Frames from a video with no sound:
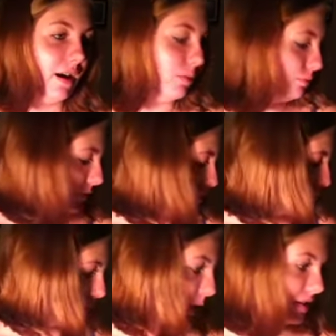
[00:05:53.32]
I'm
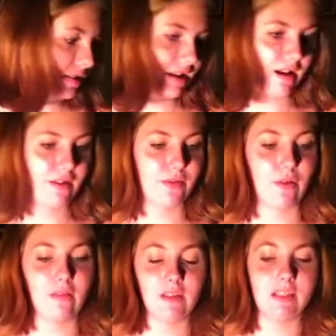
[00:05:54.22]
surprised that I got
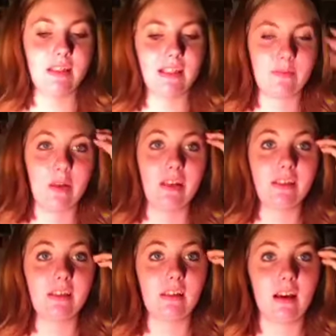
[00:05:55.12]
through all of it in six
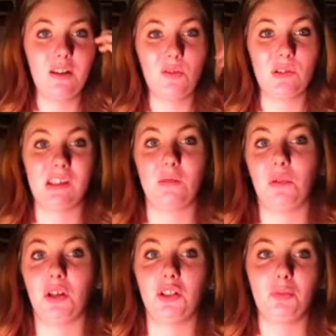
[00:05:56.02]
minutes. I knew it wasn't a
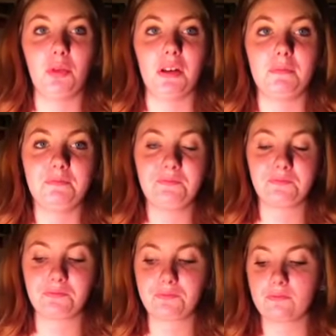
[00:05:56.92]
bunch, but
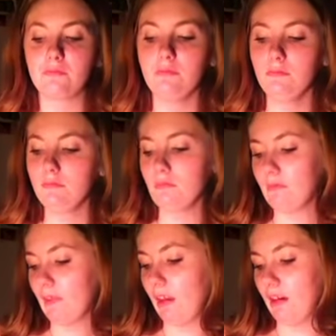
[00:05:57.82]

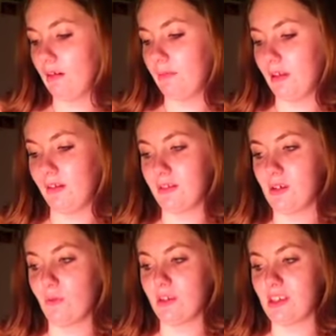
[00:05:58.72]
um, it
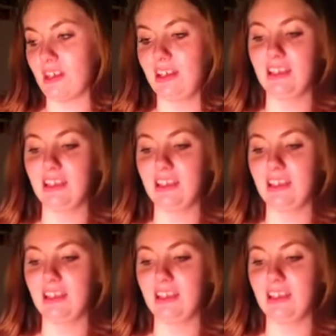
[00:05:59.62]
also wasn't